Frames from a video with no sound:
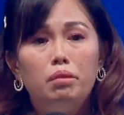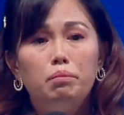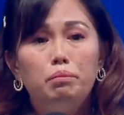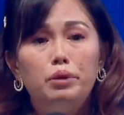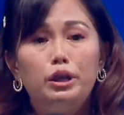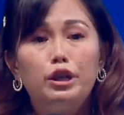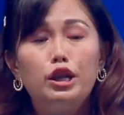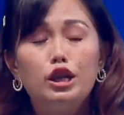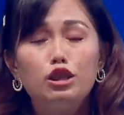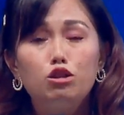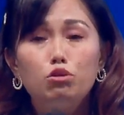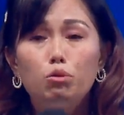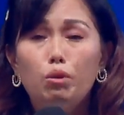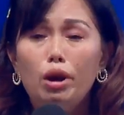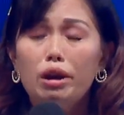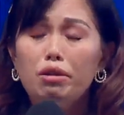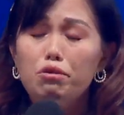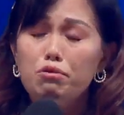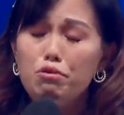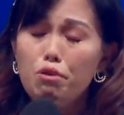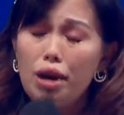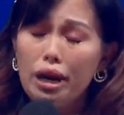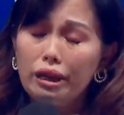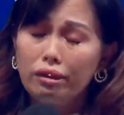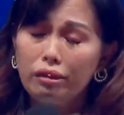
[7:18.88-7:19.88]
Because
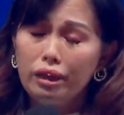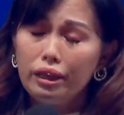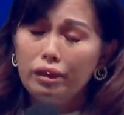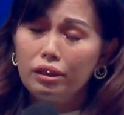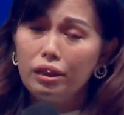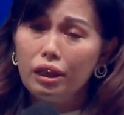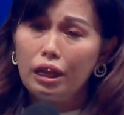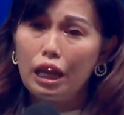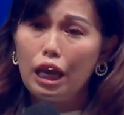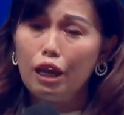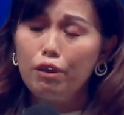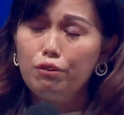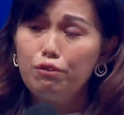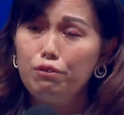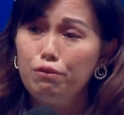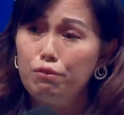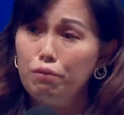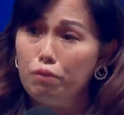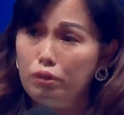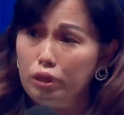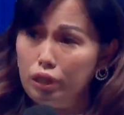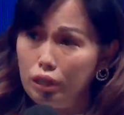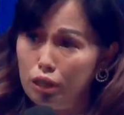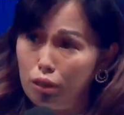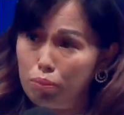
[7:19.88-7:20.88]
when writing
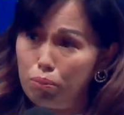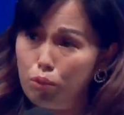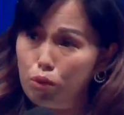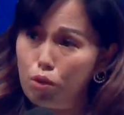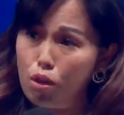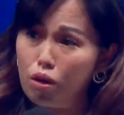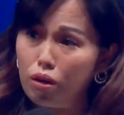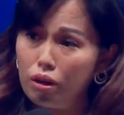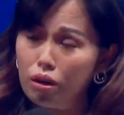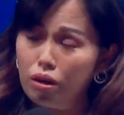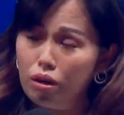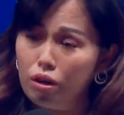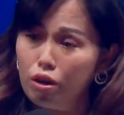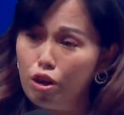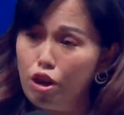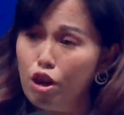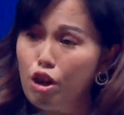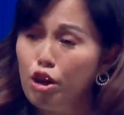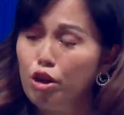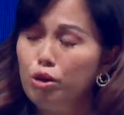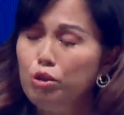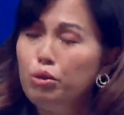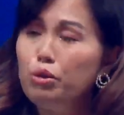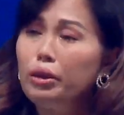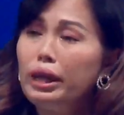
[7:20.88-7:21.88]
the book,
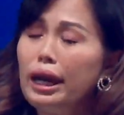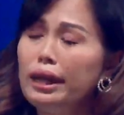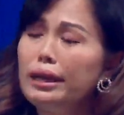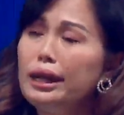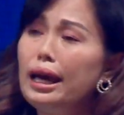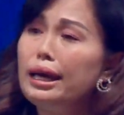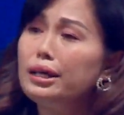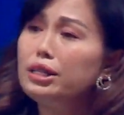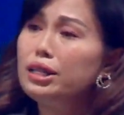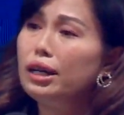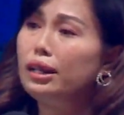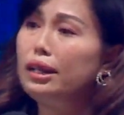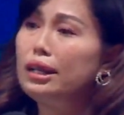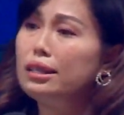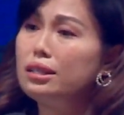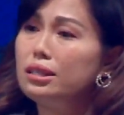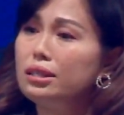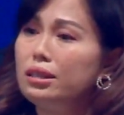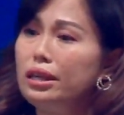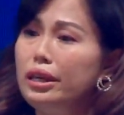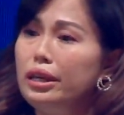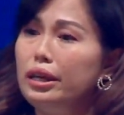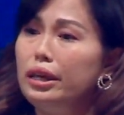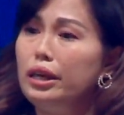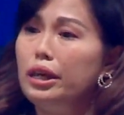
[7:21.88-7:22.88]
you can actually
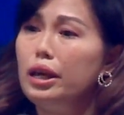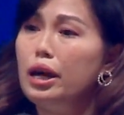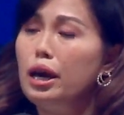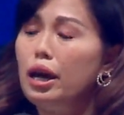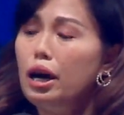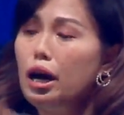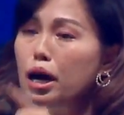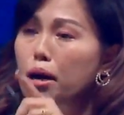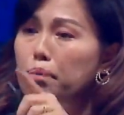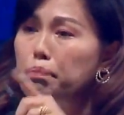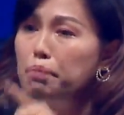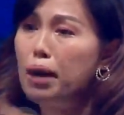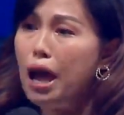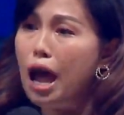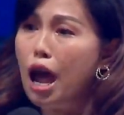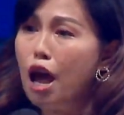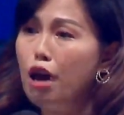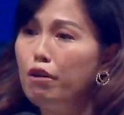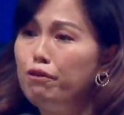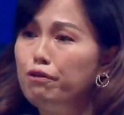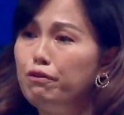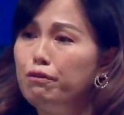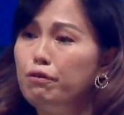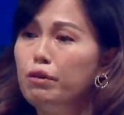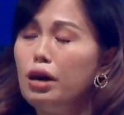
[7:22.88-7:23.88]
see a
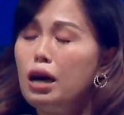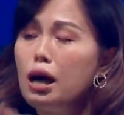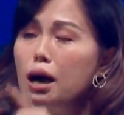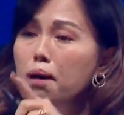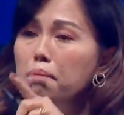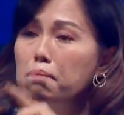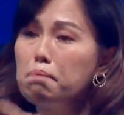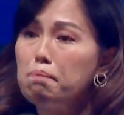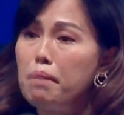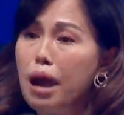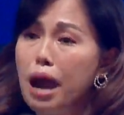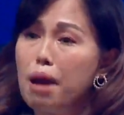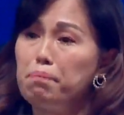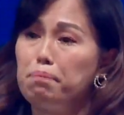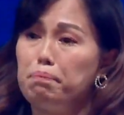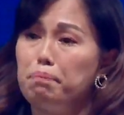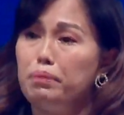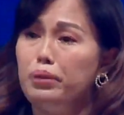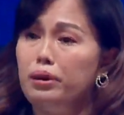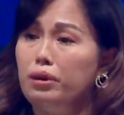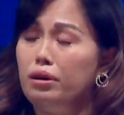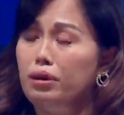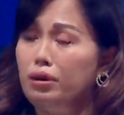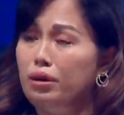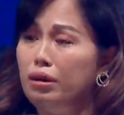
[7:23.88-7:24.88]
path, a map
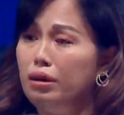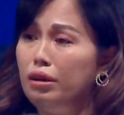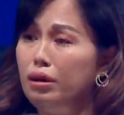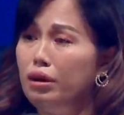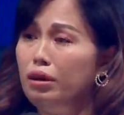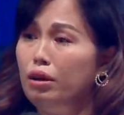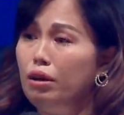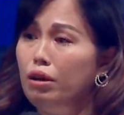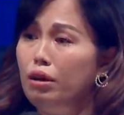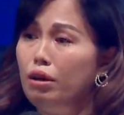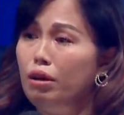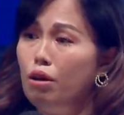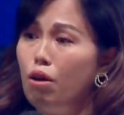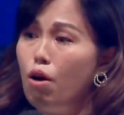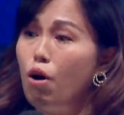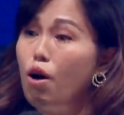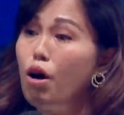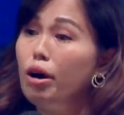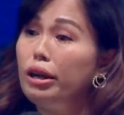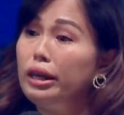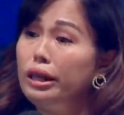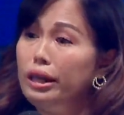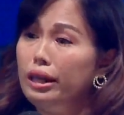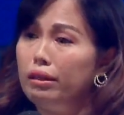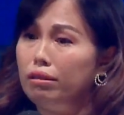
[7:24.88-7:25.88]

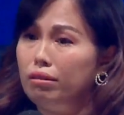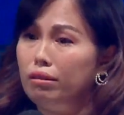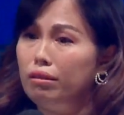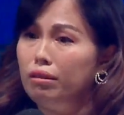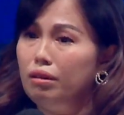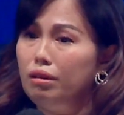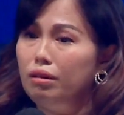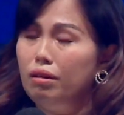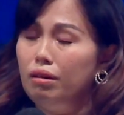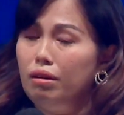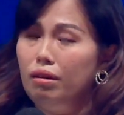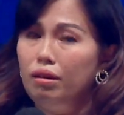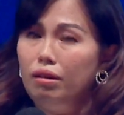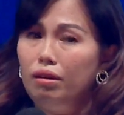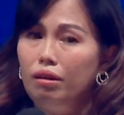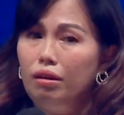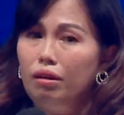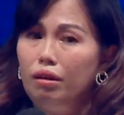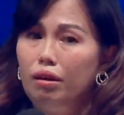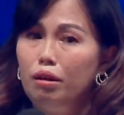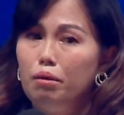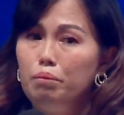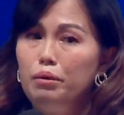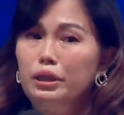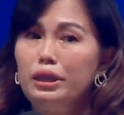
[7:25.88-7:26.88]
on it.
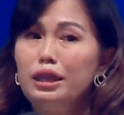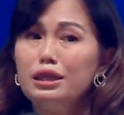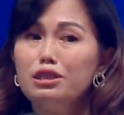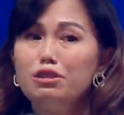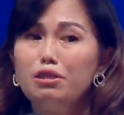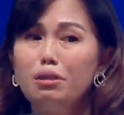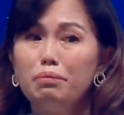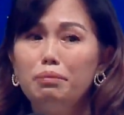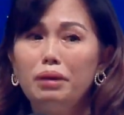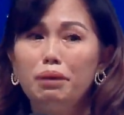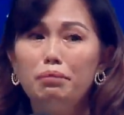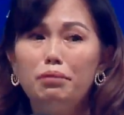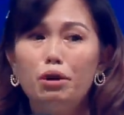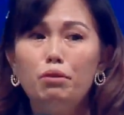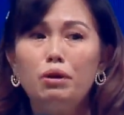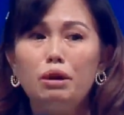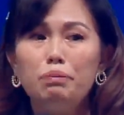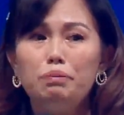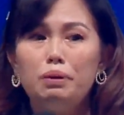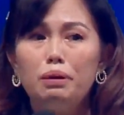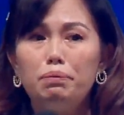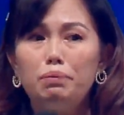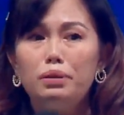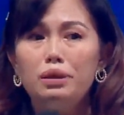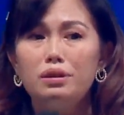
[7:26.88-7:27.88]
Because remember
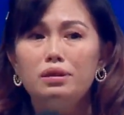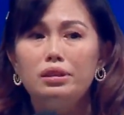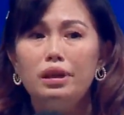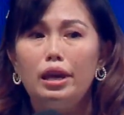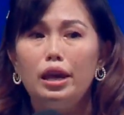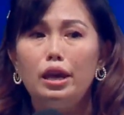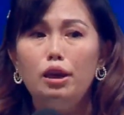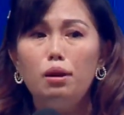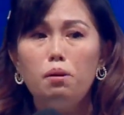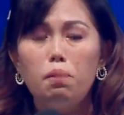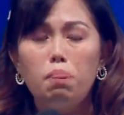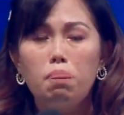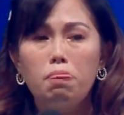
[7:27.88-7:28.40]
what people say?